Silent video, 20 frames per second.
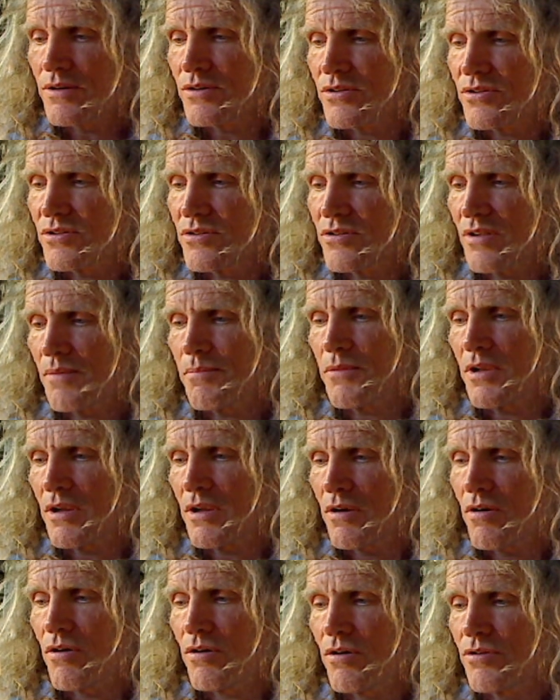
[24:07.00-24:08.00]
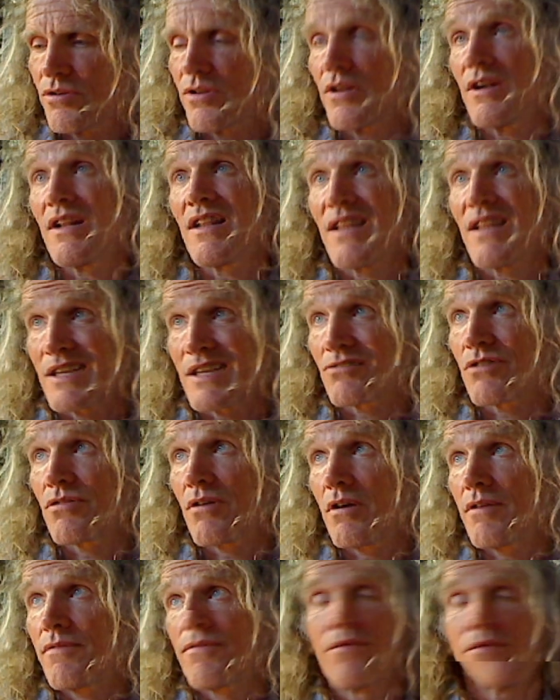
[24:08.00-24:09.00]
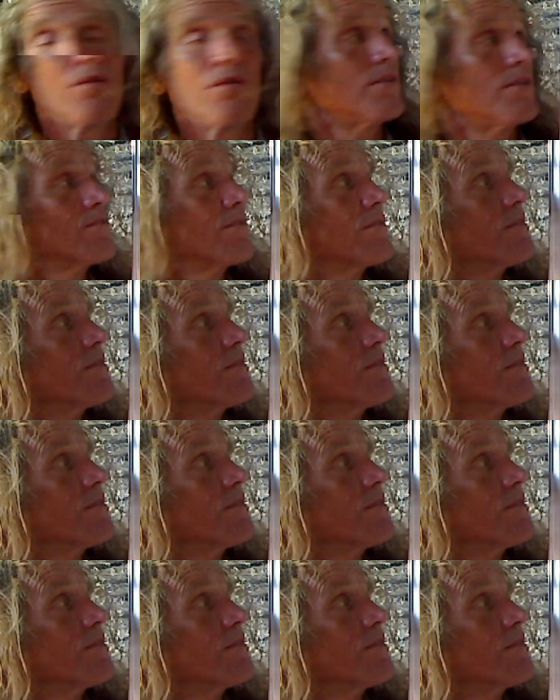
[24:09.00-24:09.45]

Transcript: something called an electron force.